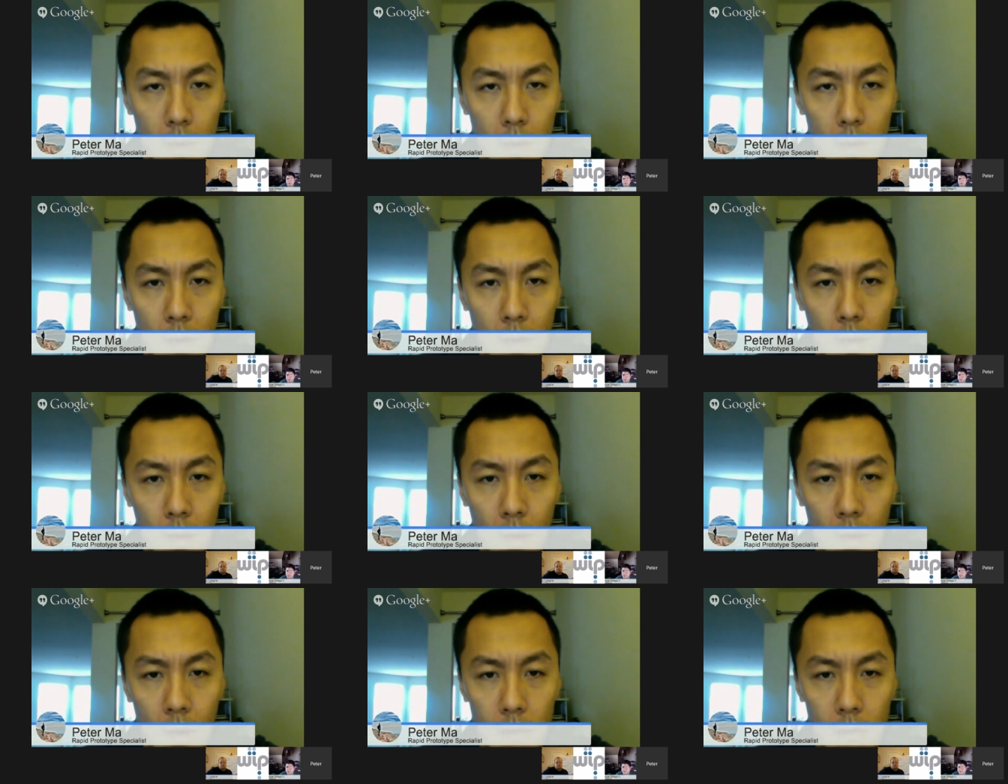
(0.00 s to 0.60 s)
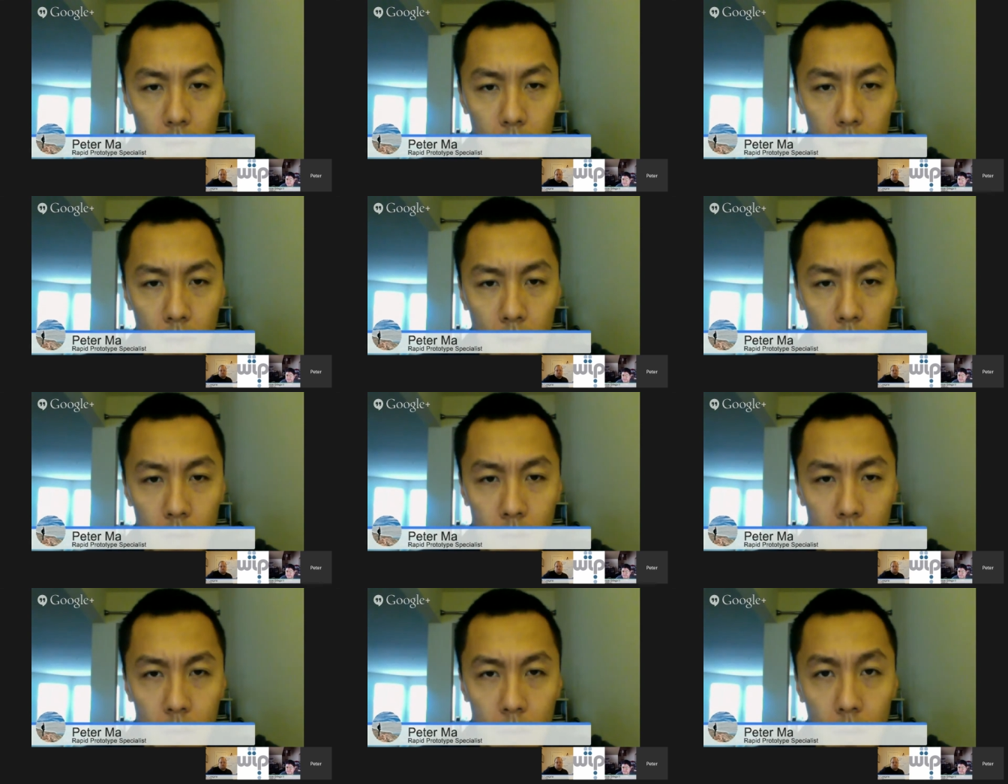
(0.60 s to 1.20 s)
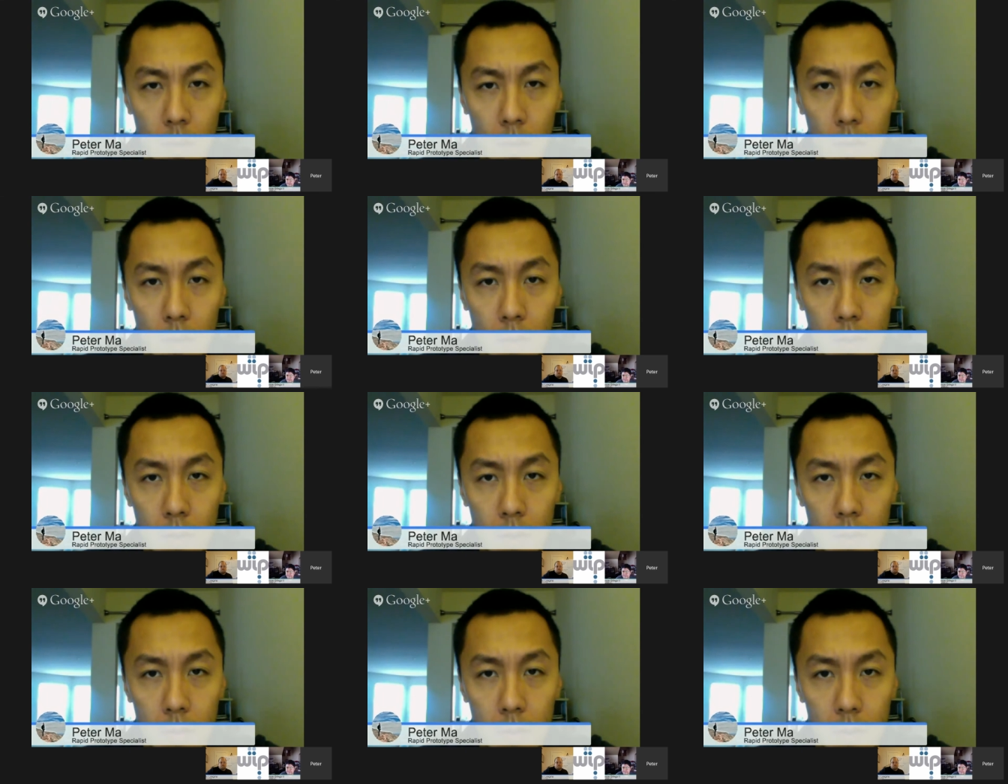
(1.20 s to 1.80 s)
I would say both.
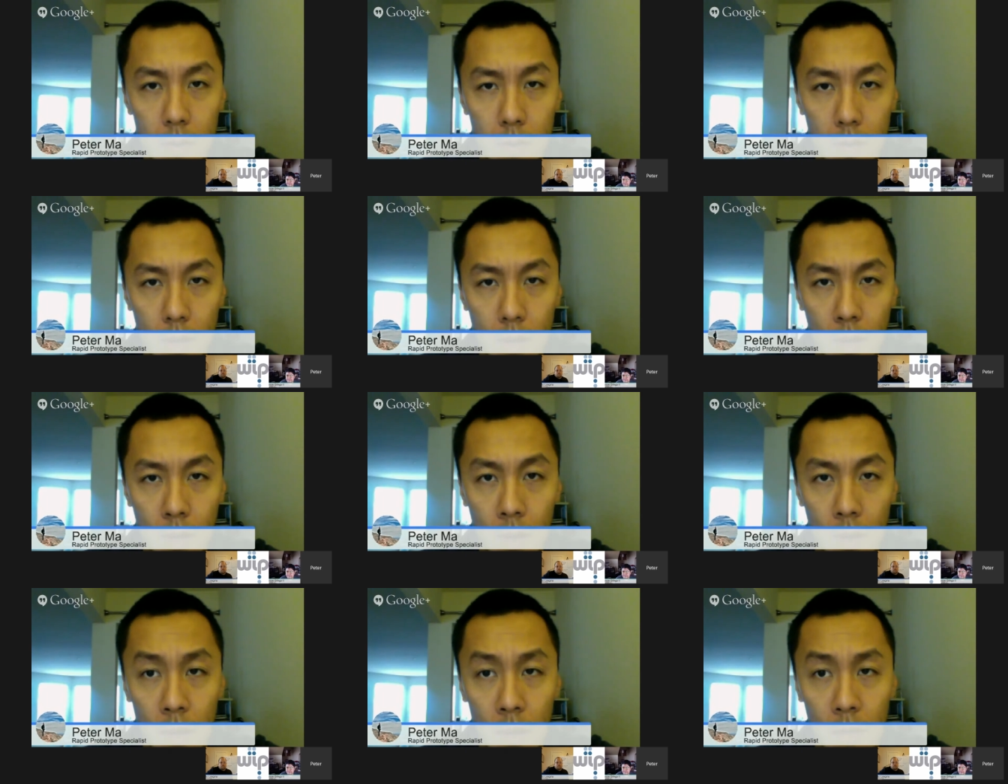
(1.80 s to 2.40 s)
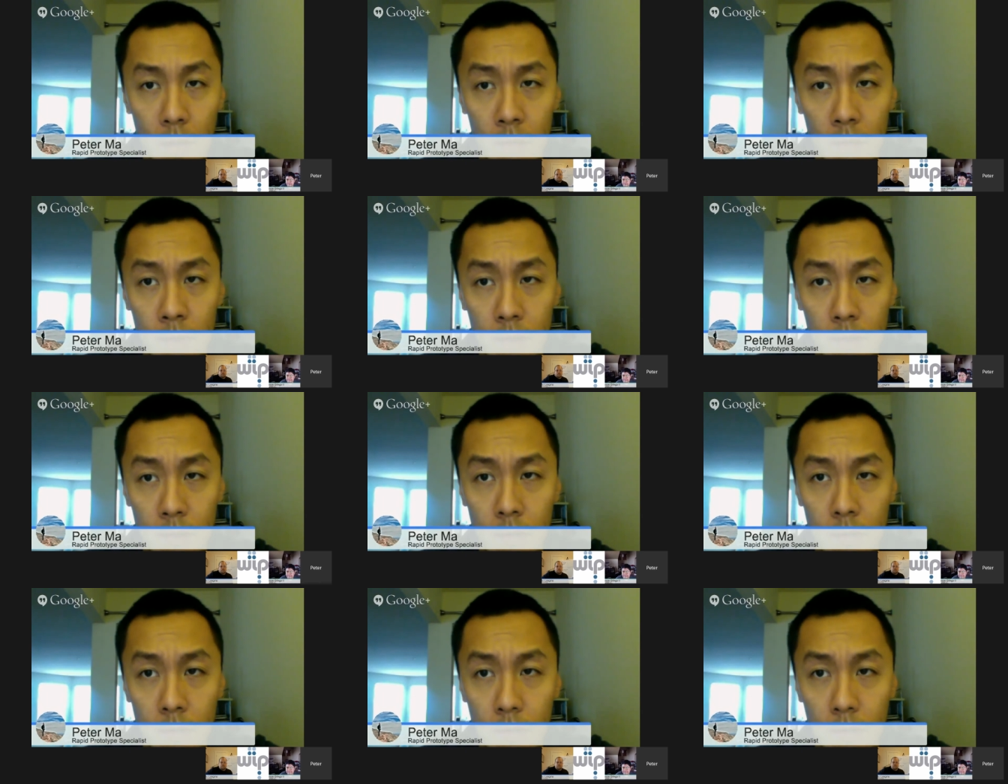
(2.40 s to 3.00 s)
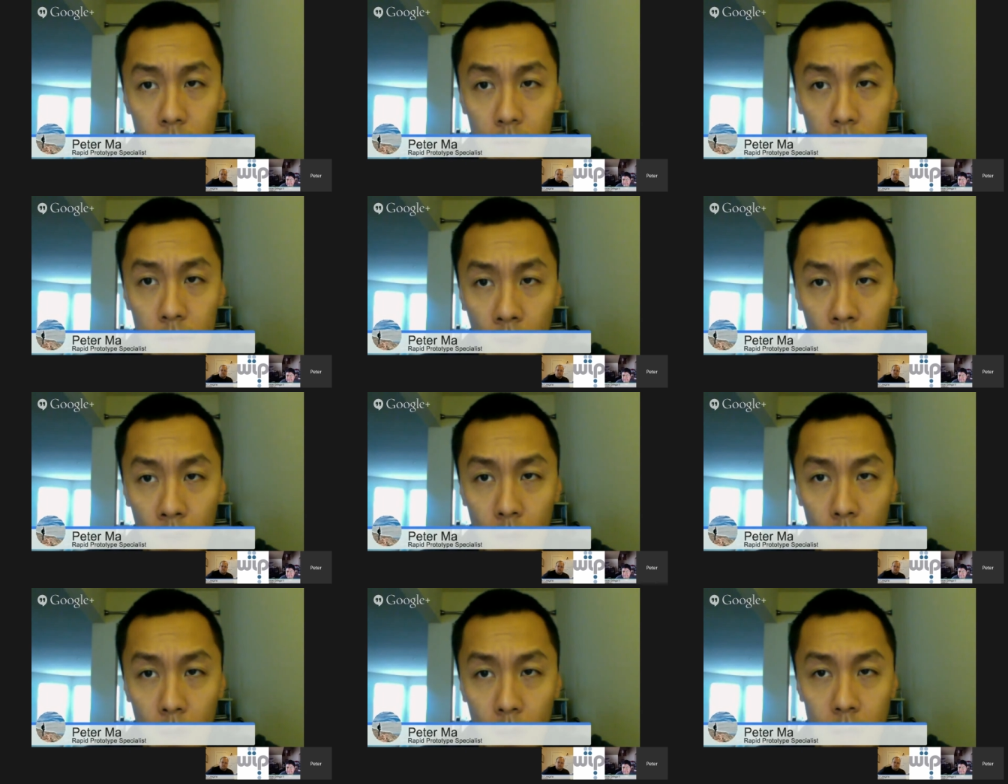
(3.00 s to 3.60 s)
I
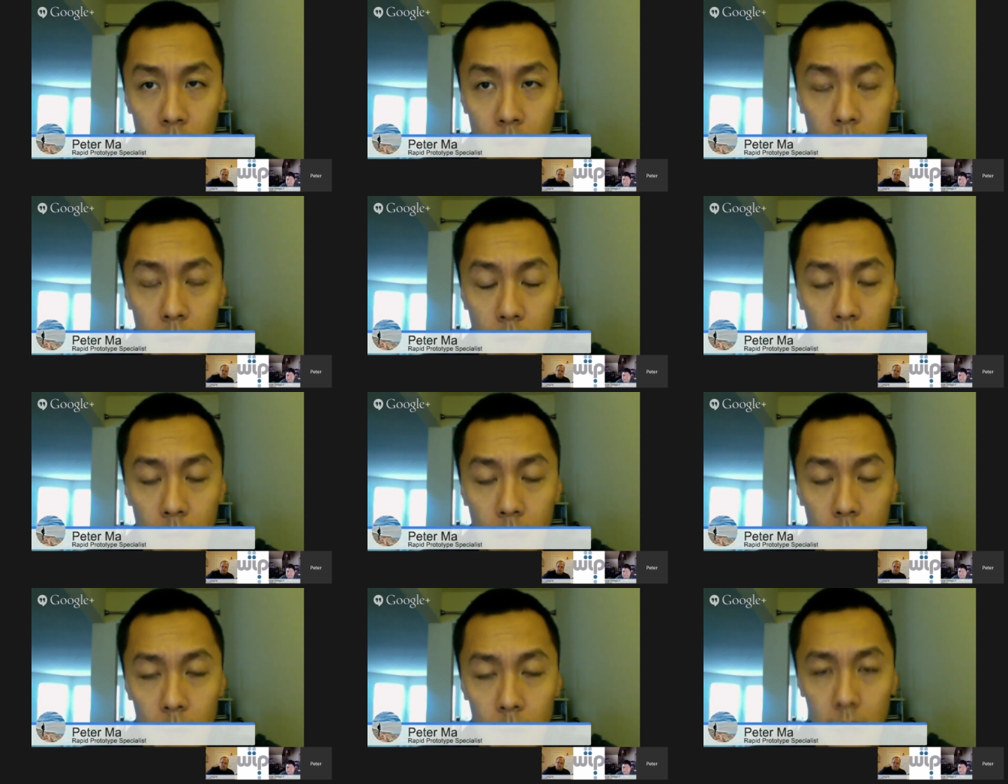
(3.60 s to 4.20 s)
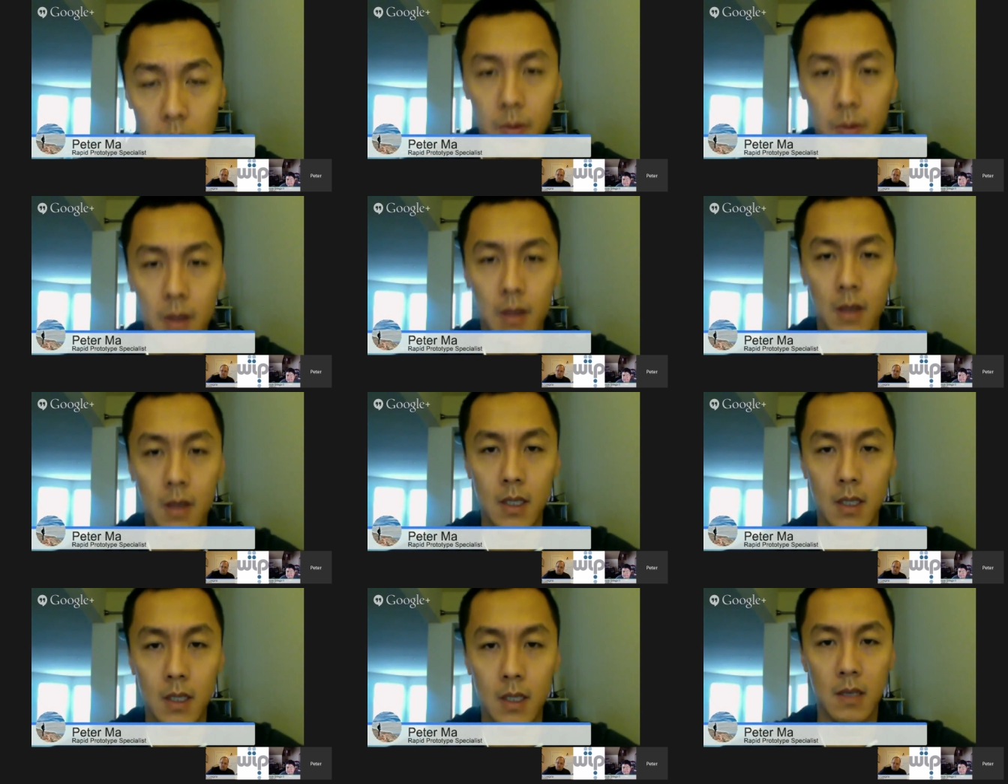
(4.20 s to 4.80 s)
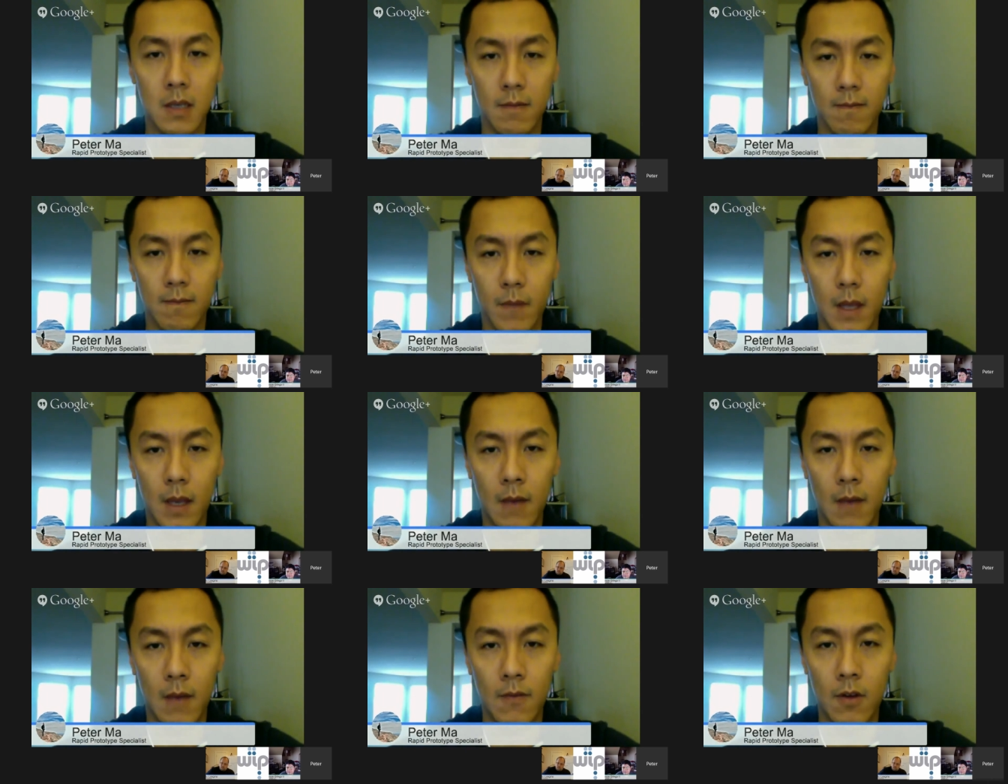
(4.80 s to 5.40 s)
would actually say both, because
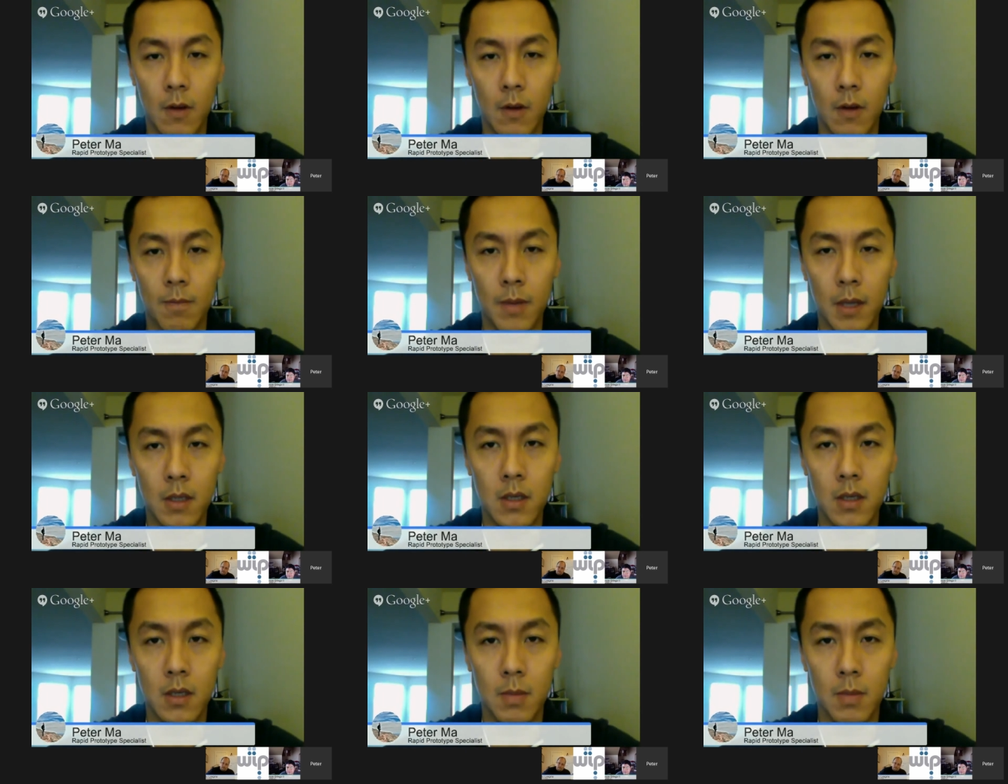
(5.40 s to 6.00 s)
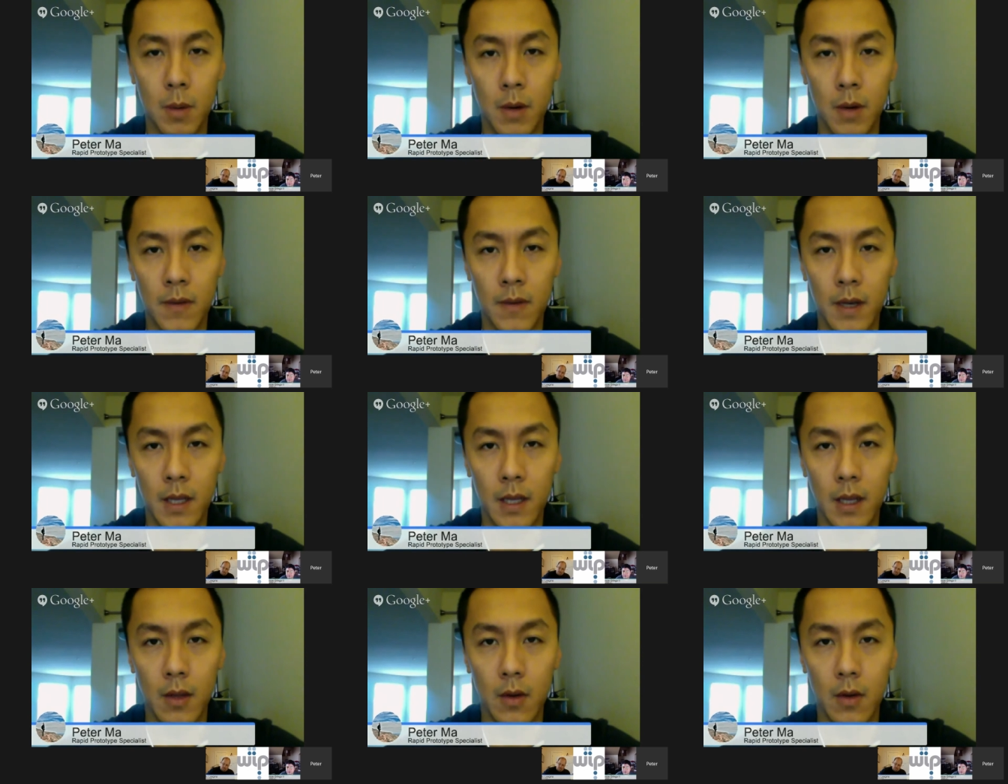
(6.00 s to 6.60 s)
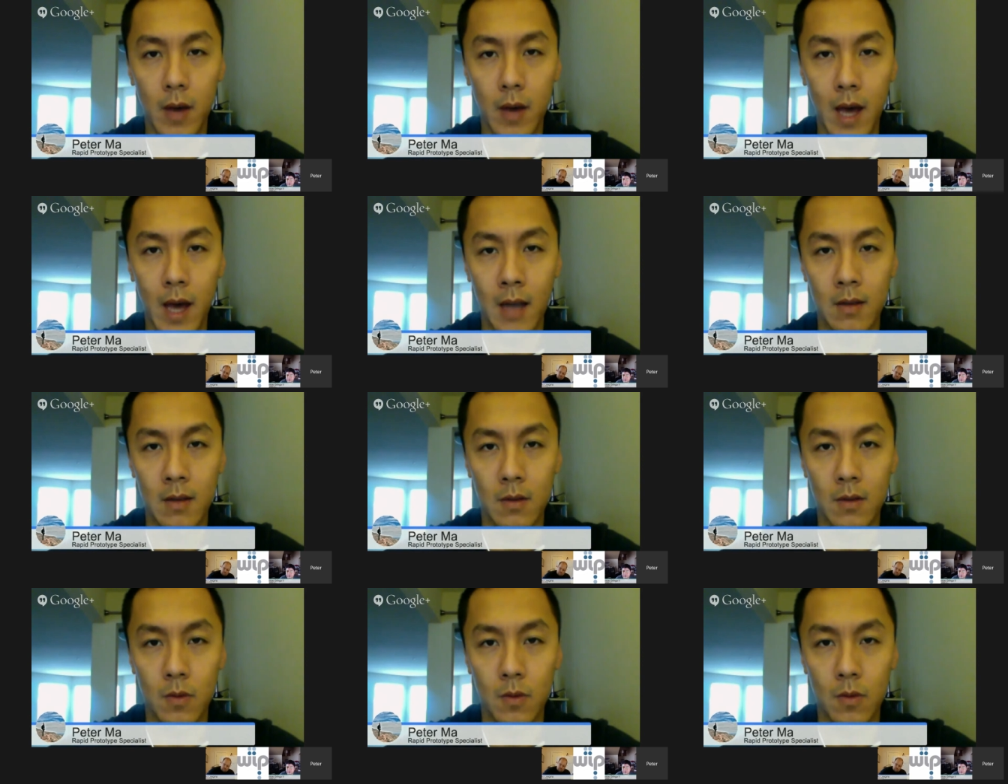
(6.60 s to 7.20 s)
if your pitch is perfect and your hack
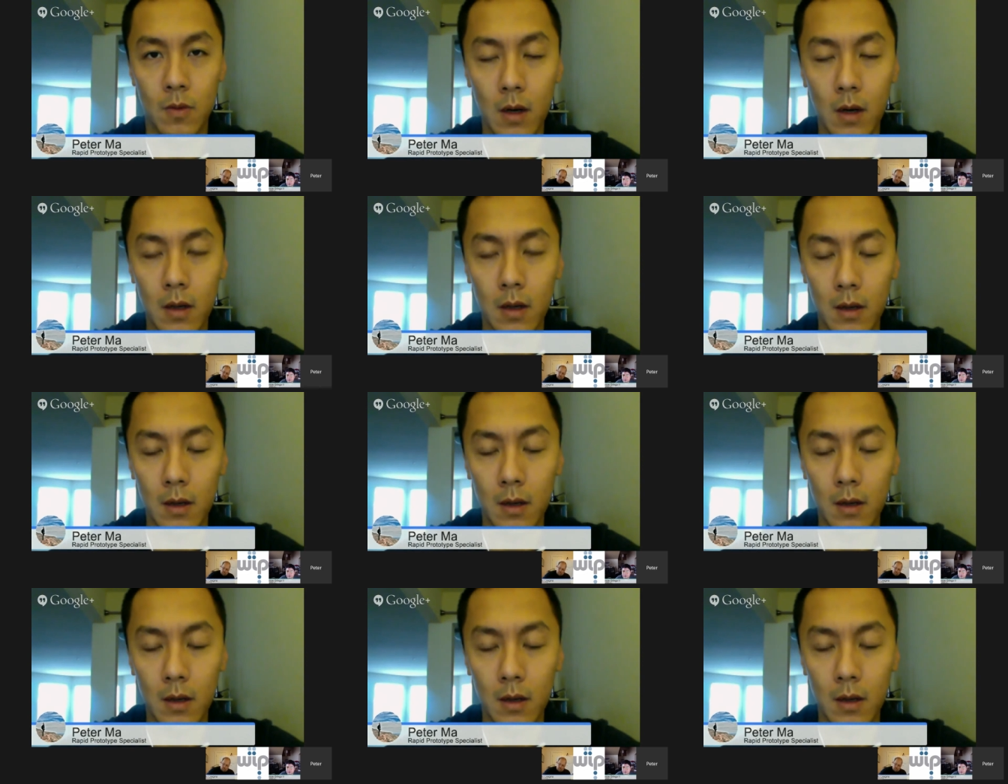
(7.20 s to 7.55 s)
doesn't work,